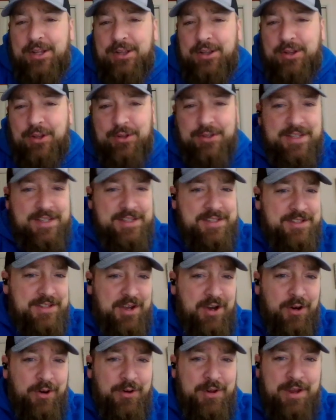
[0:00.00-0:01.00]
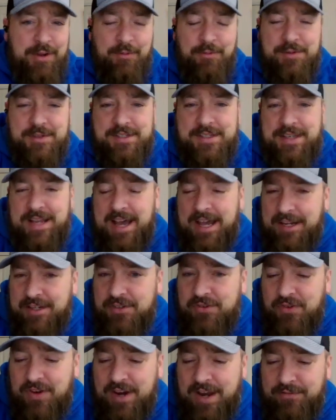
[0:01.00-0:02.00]
looked as though it was not a
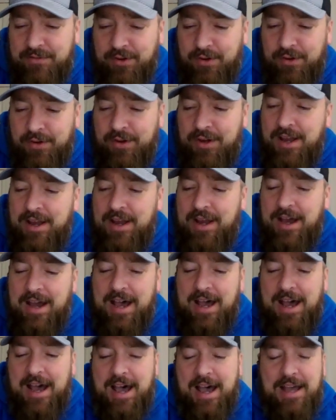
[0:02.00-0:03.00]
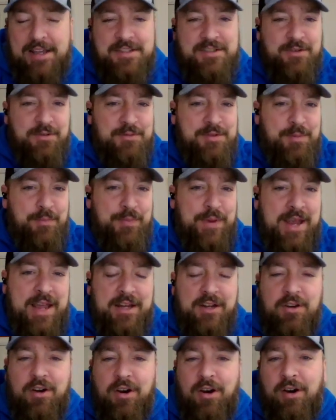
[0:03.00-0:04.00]
travel, so it was a
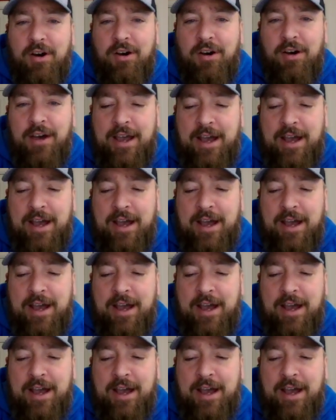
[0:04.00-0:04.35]
bad call.